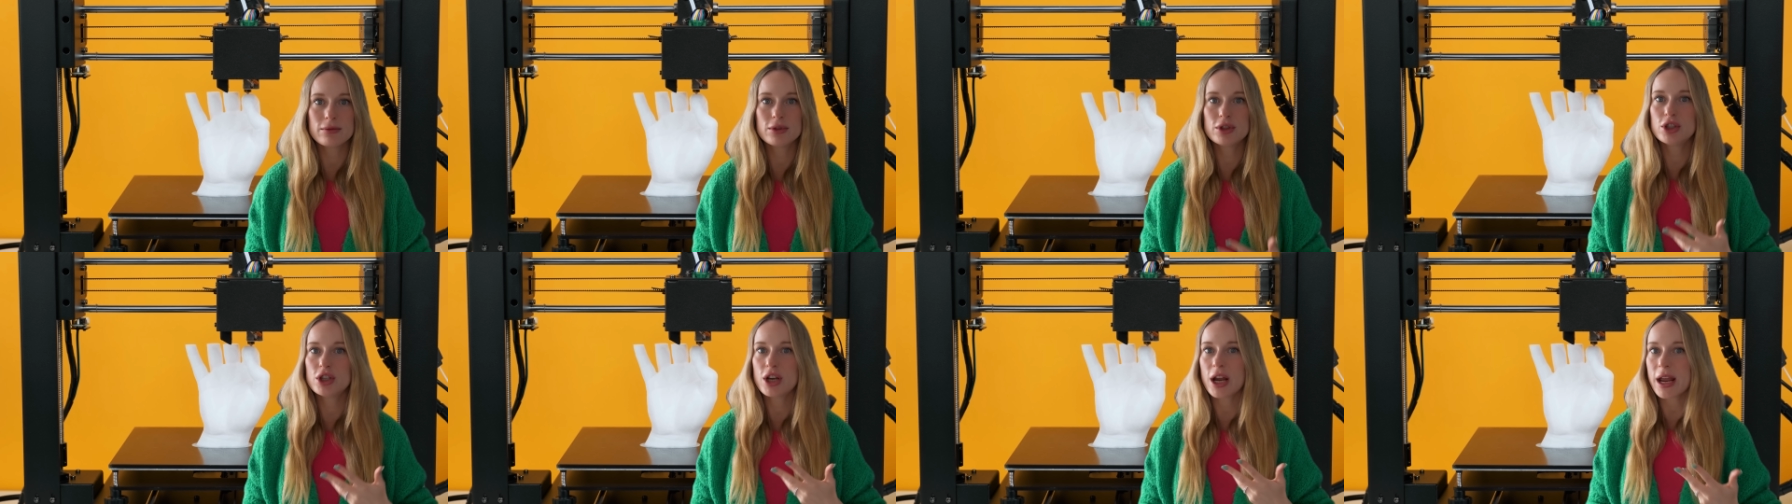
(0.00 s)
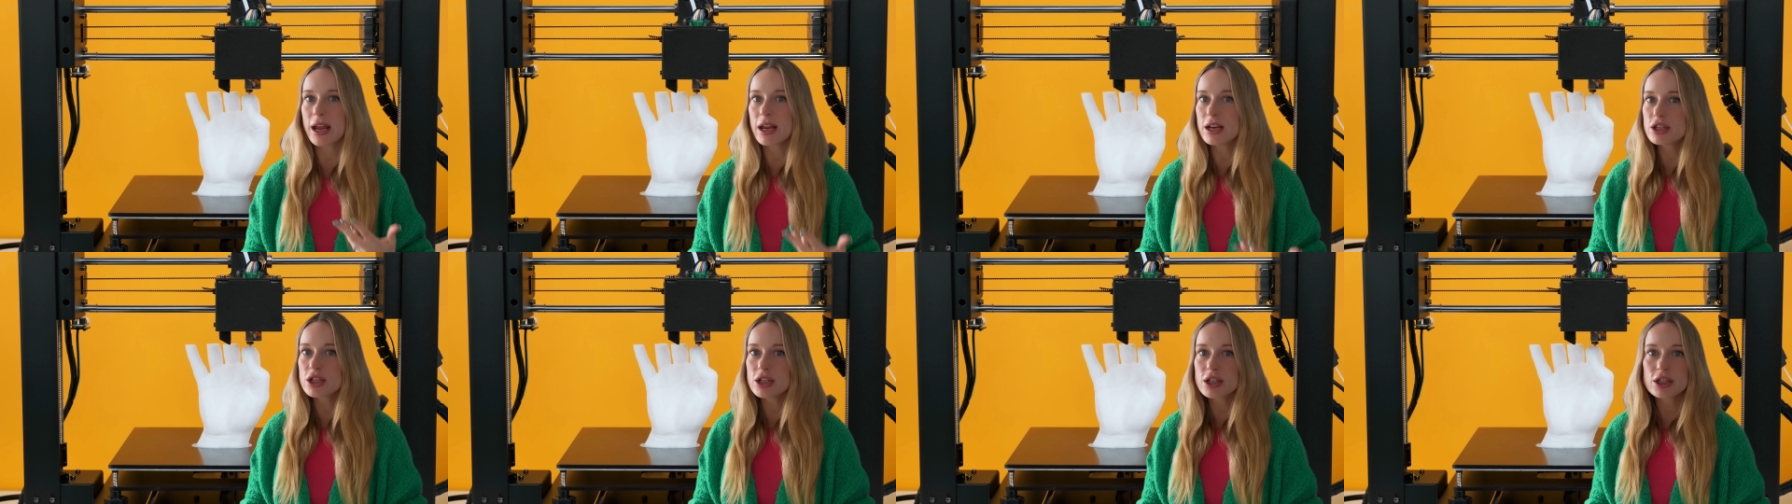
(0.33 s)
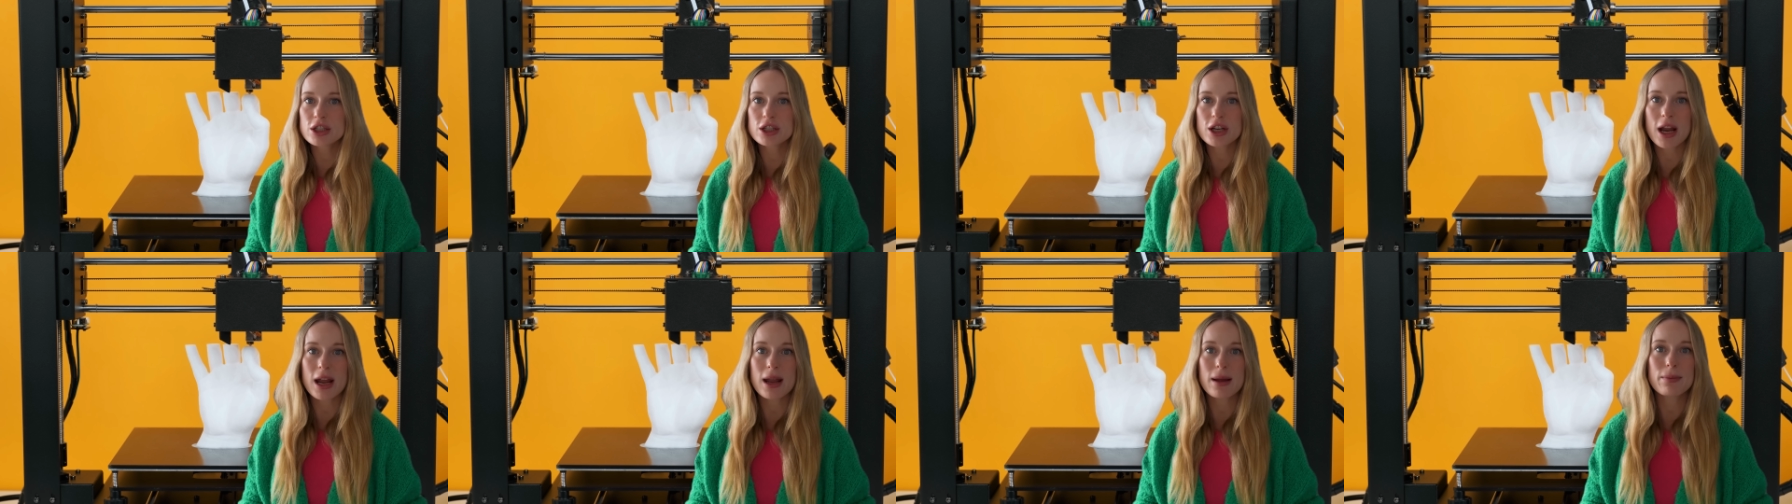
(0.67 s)
changing
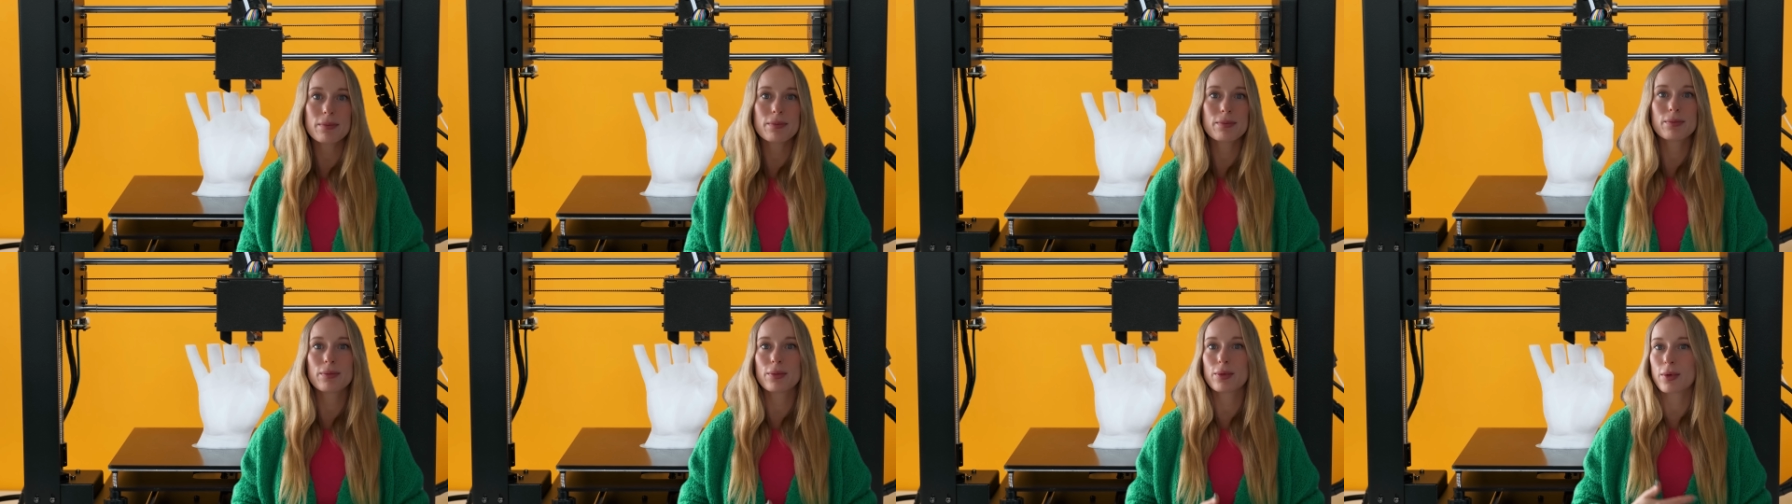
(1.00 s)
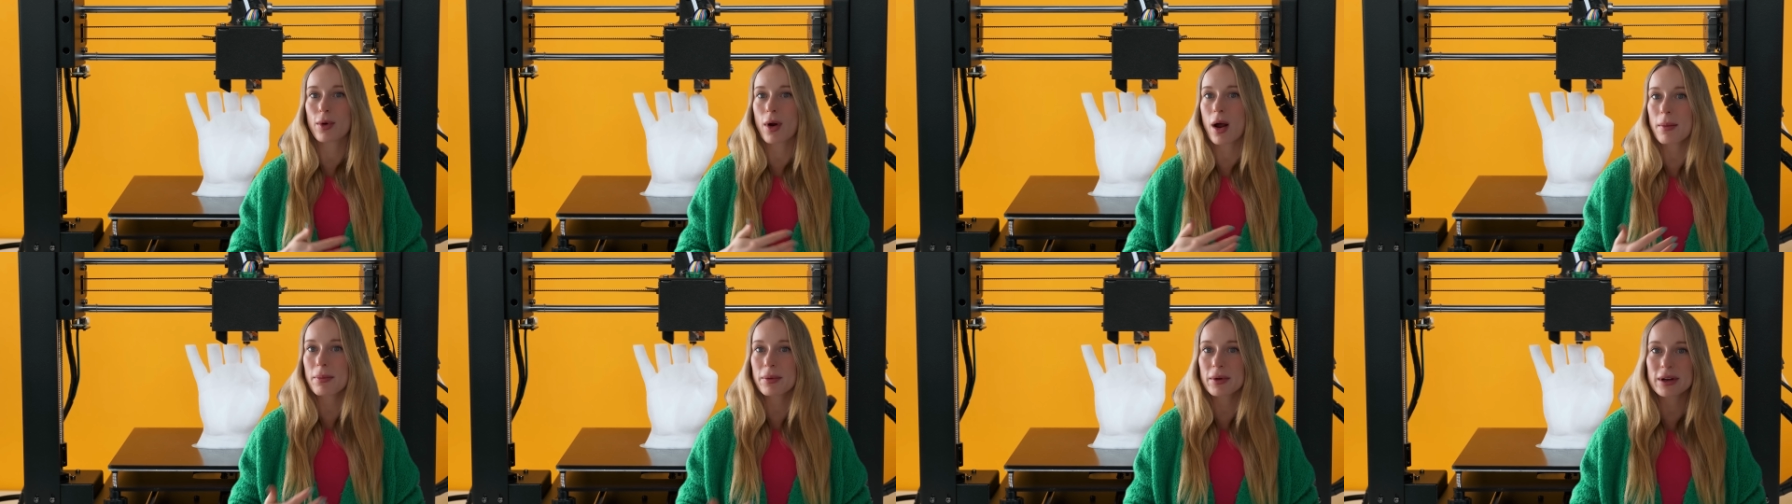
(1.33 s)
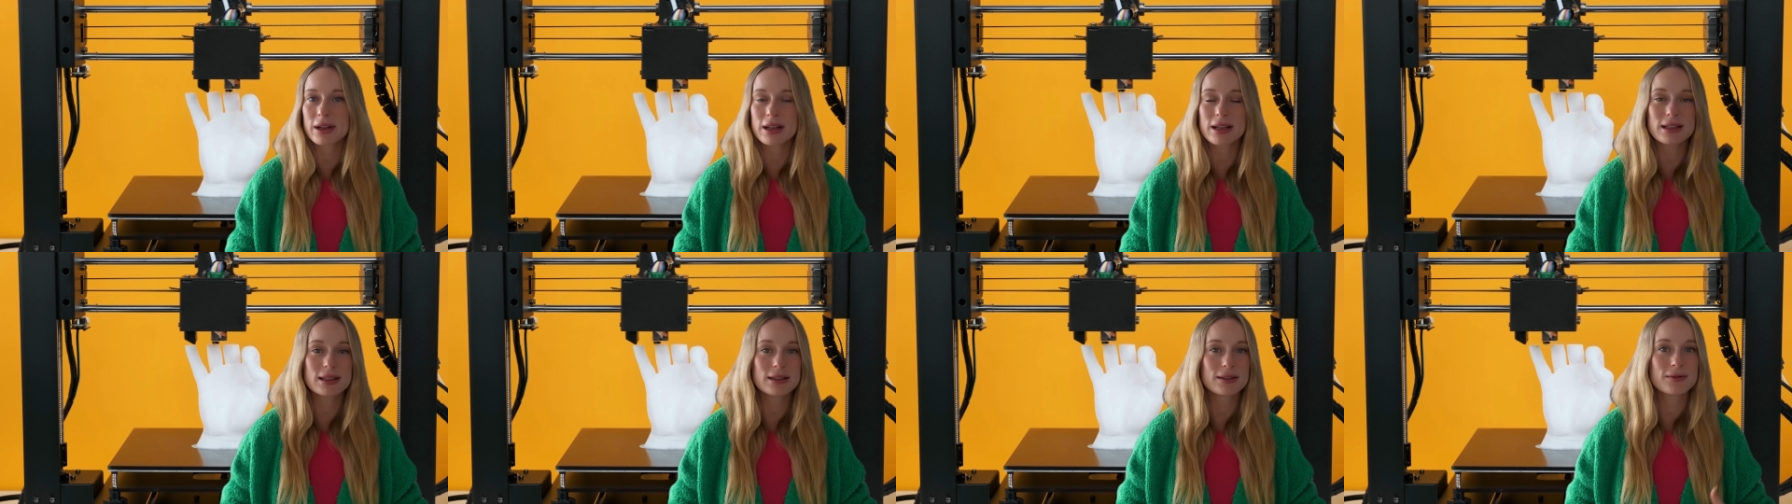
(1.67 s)
shape,
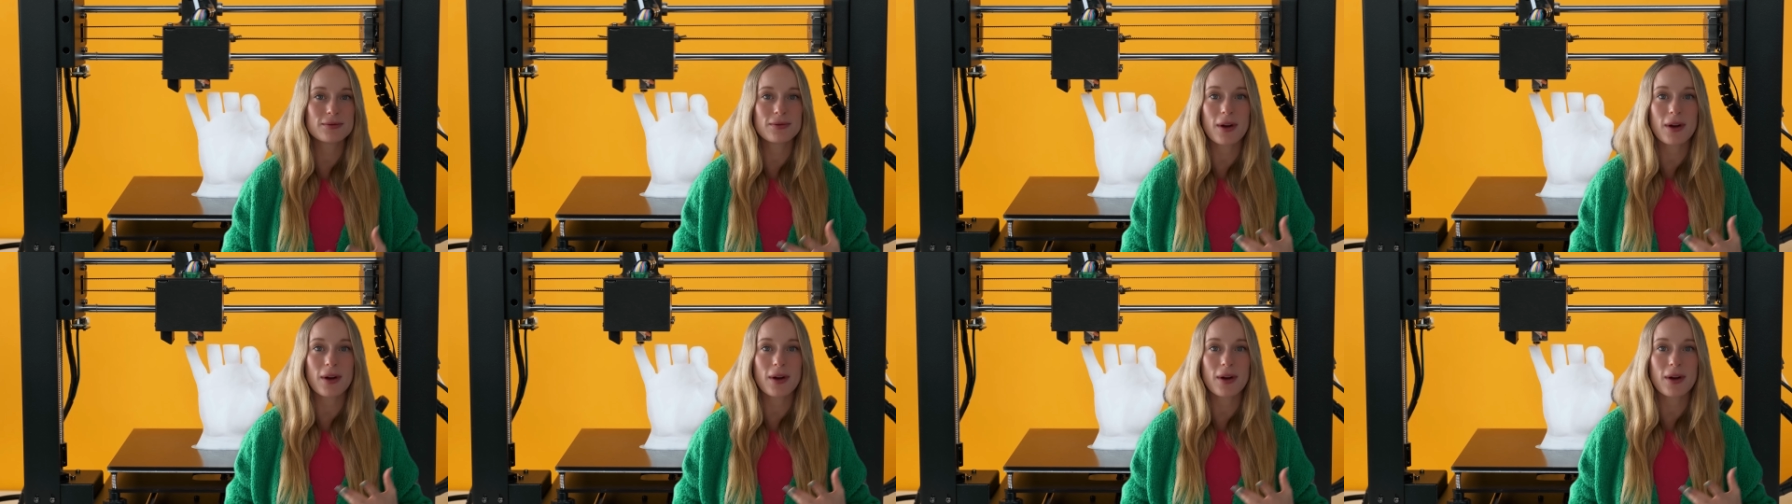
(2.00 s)
properties,